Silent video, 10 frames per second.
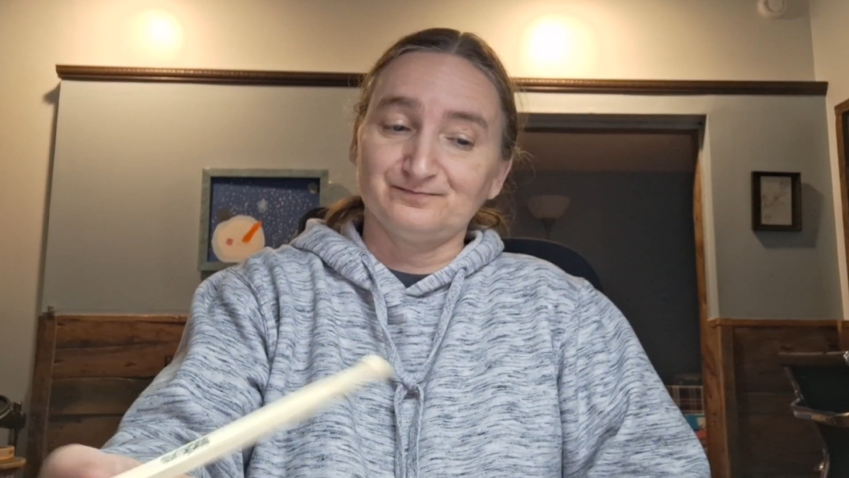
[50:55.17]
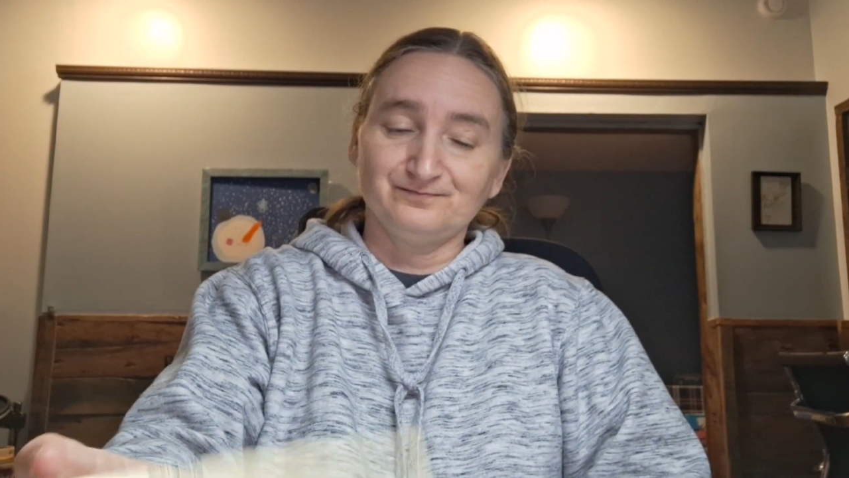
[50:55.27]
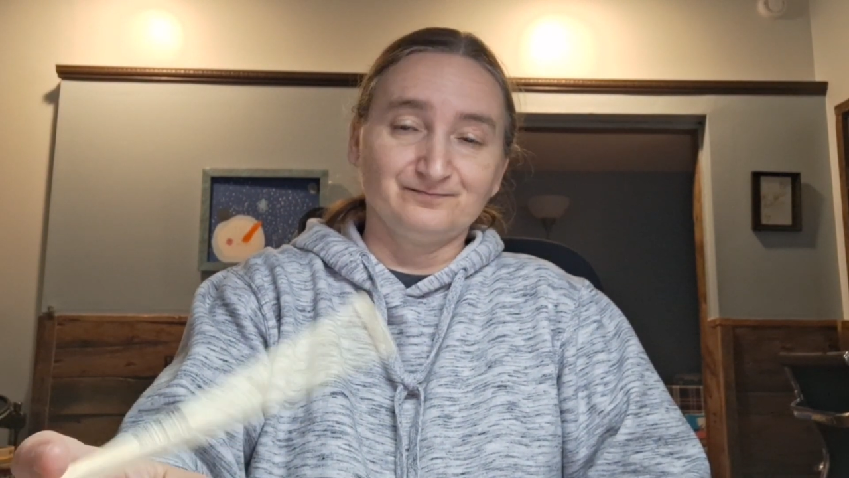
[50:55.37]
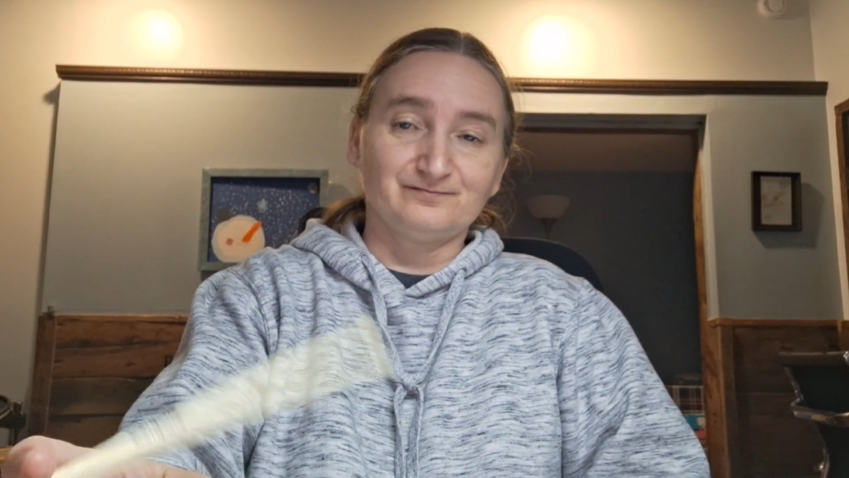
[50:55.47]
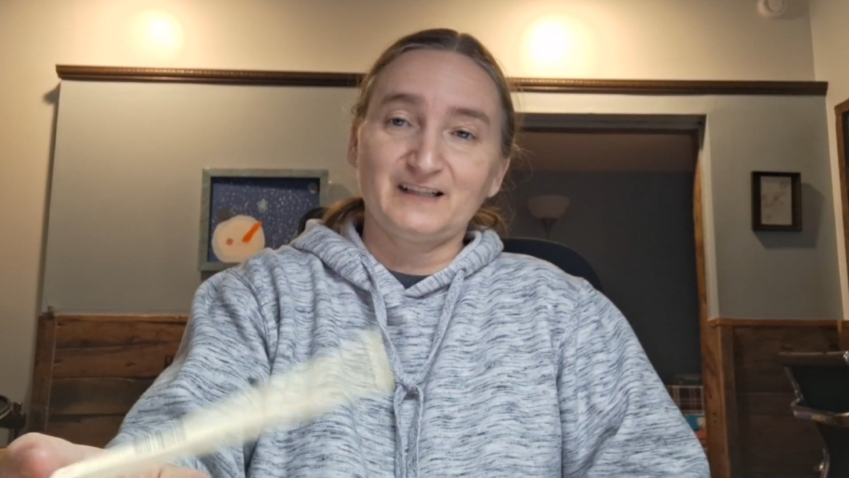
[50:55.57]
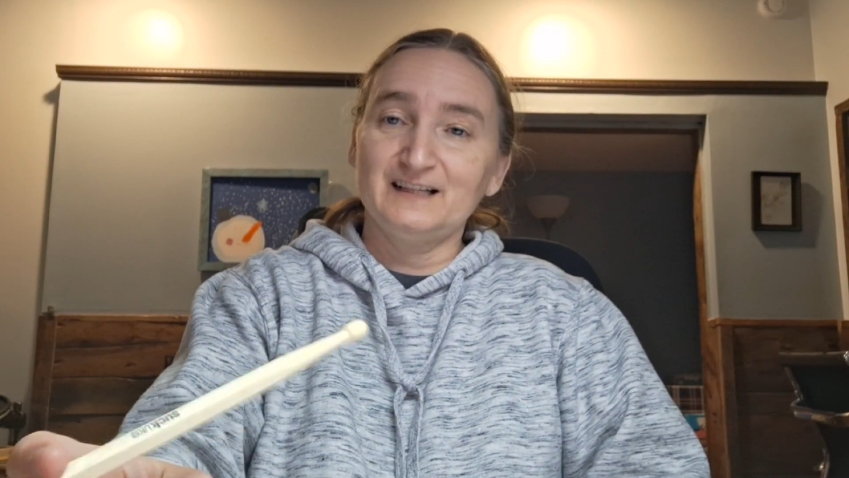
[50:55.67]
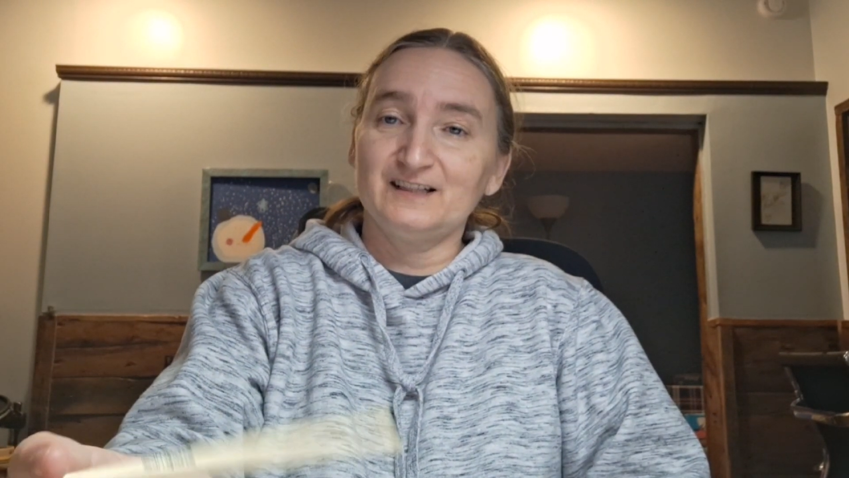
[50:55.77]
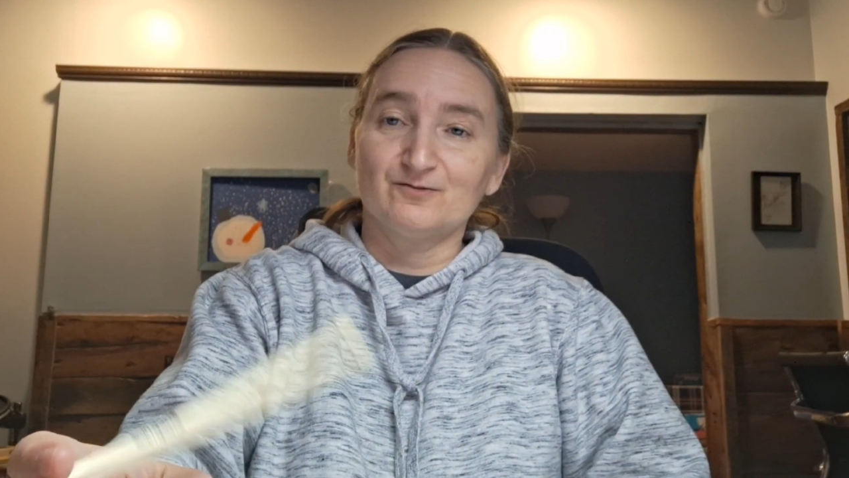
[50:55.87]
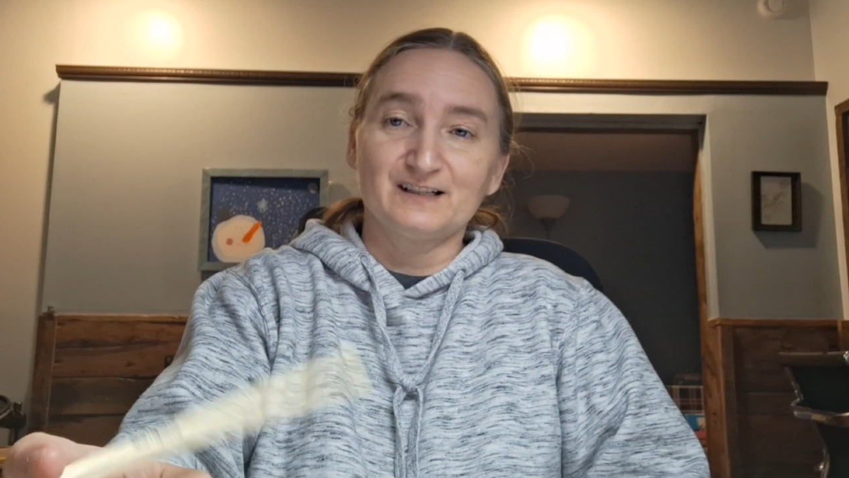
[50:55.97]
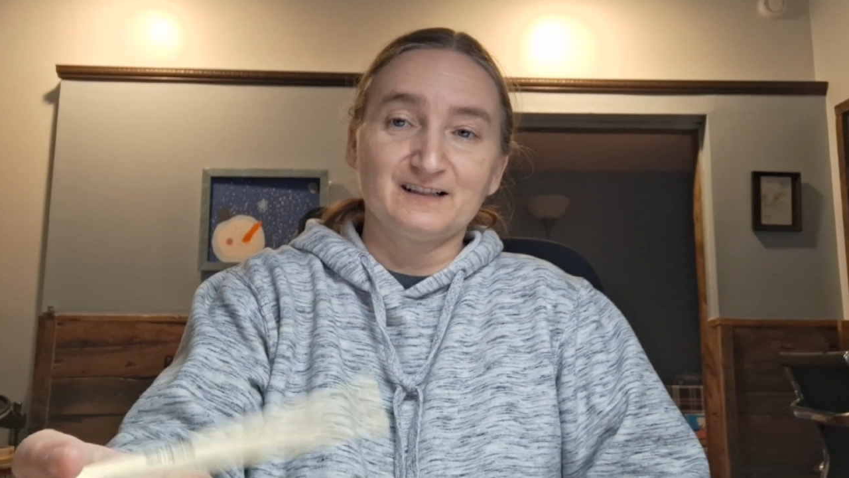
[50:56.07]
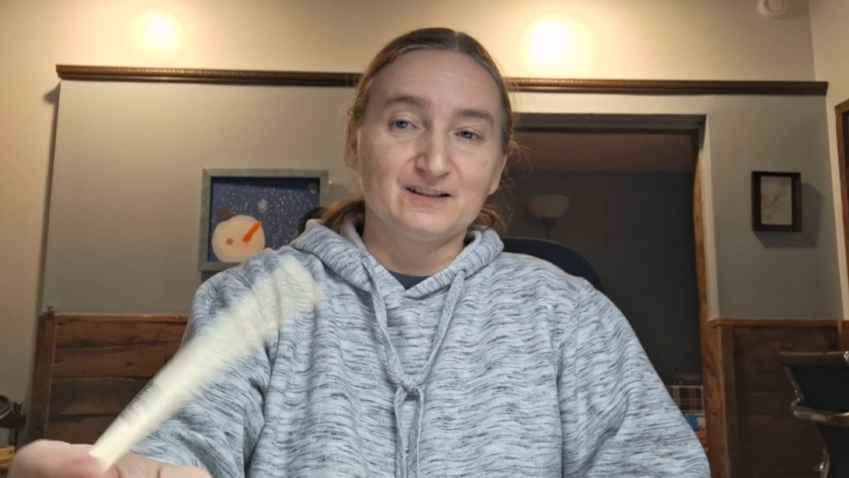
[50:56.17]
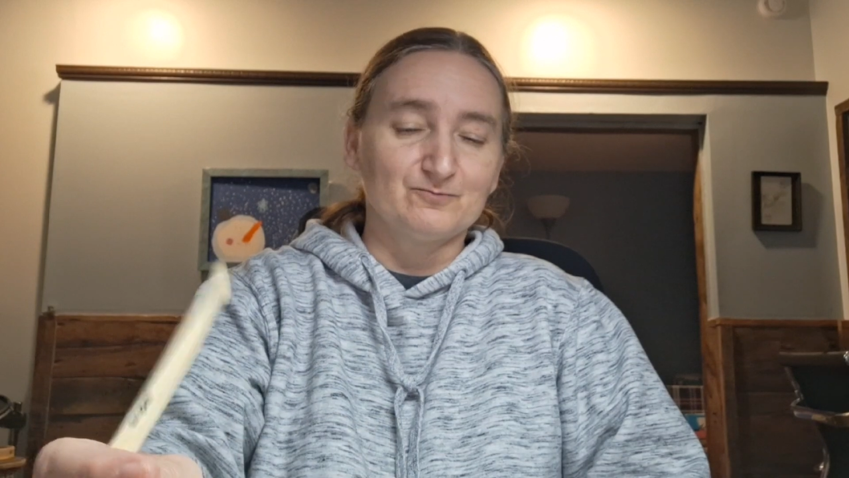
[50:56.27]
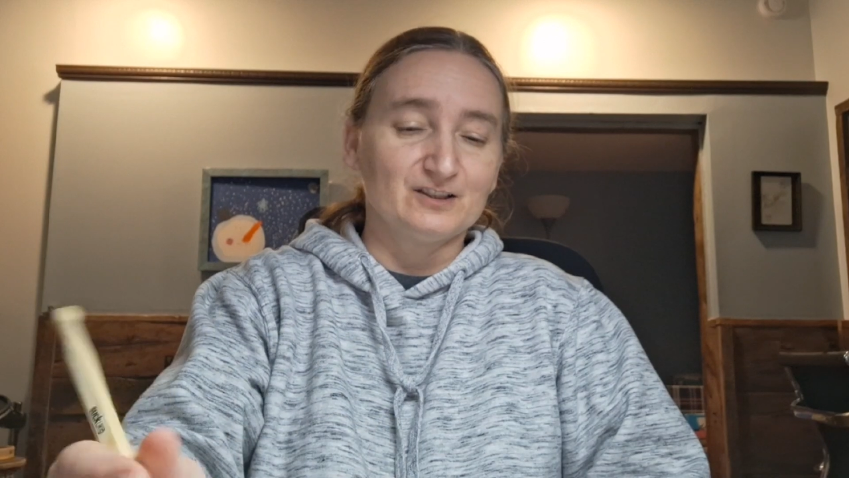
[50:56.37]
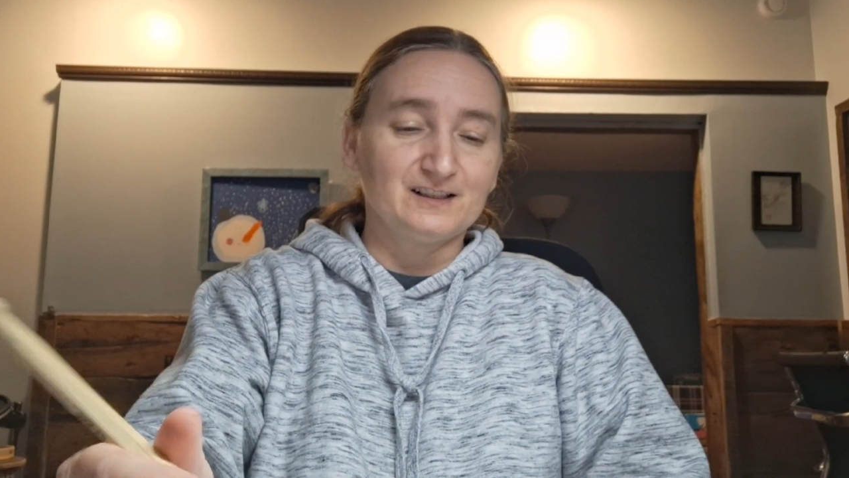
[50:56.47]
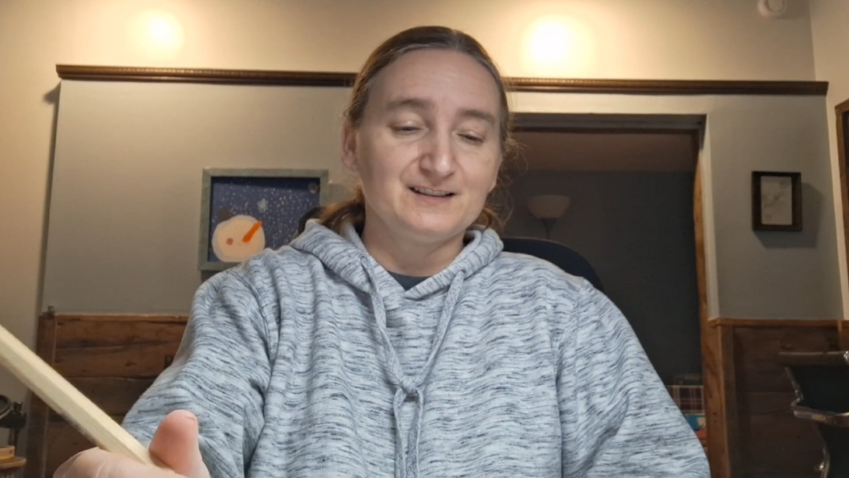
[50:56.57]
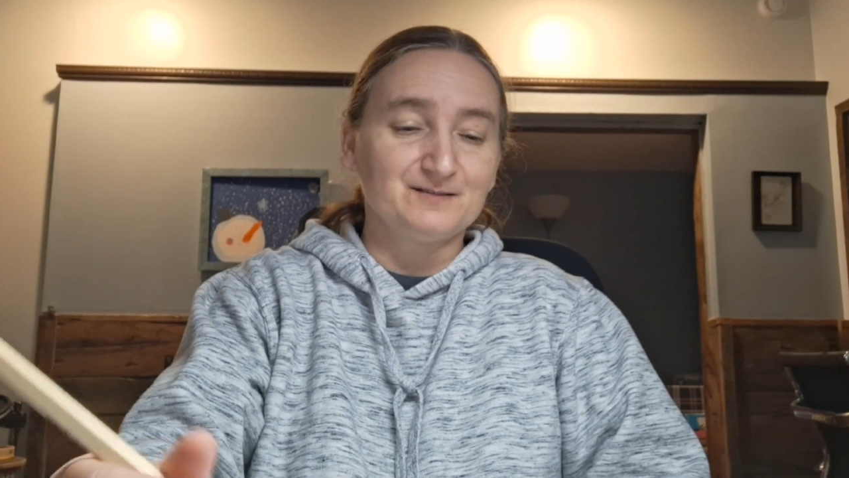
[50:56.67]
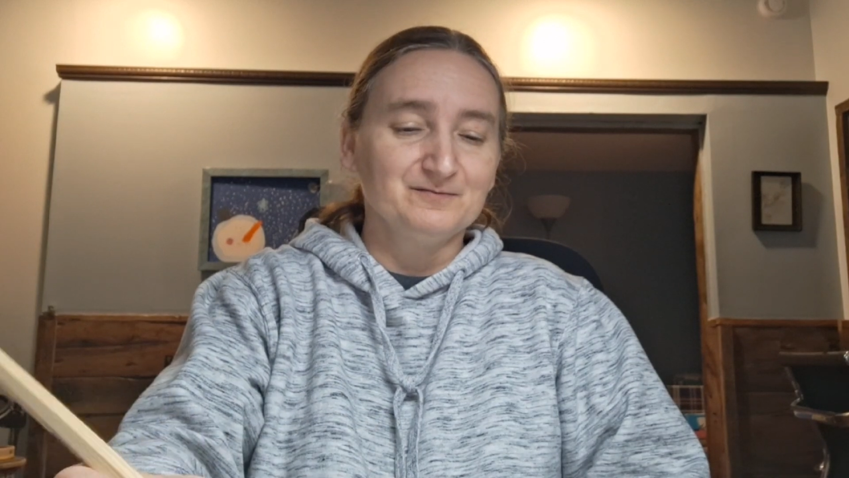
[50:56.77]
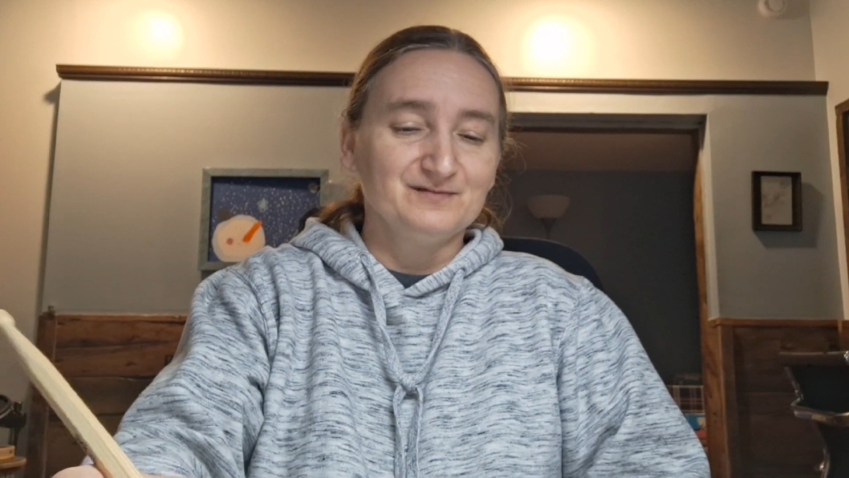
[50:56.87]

Mmm, they need to run at them runnies.